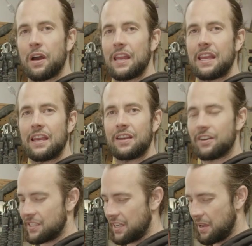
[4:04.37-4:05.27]
Buddy
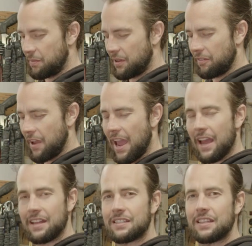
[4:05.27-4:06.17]
heaters to keep their
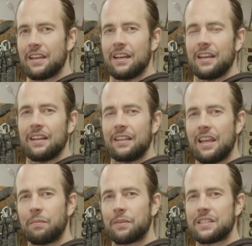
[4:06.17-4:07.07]
vans
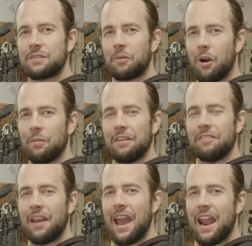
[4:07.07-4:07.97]
keep warm in
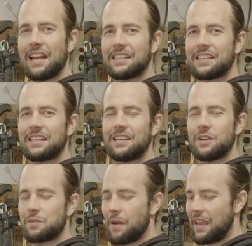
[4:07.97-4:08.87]
the van. I just like to
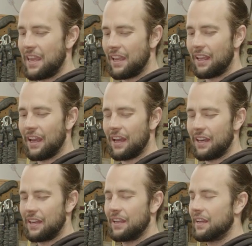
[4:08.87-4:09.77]
use my heat
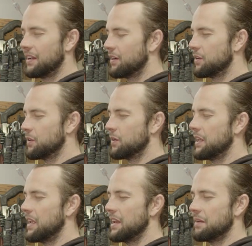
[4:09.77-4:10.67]
gun,
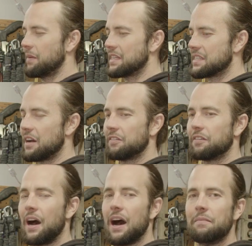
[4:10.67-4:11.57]
heating
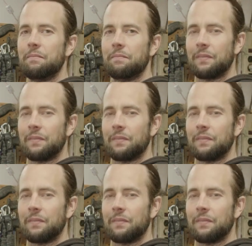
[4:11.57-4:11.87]
myself up.